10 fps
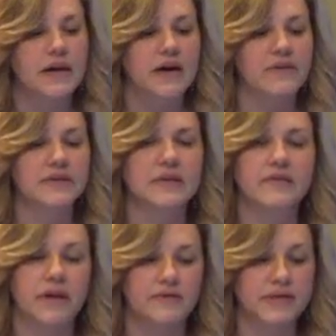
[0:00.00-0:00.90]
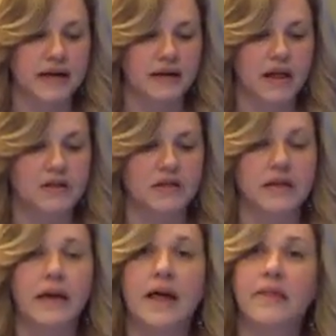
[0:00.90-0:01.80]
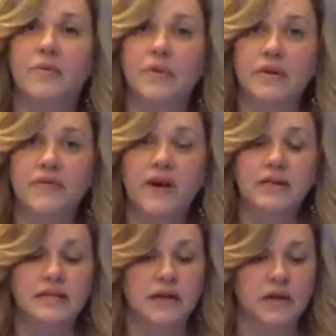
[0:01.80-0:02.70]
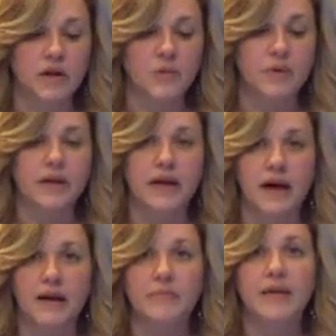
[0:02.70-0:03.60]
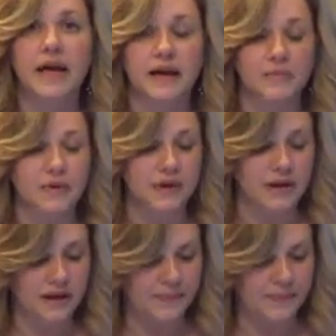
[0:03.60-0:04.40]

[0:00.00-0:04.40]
of this innovative technology that will affect a global economy and community.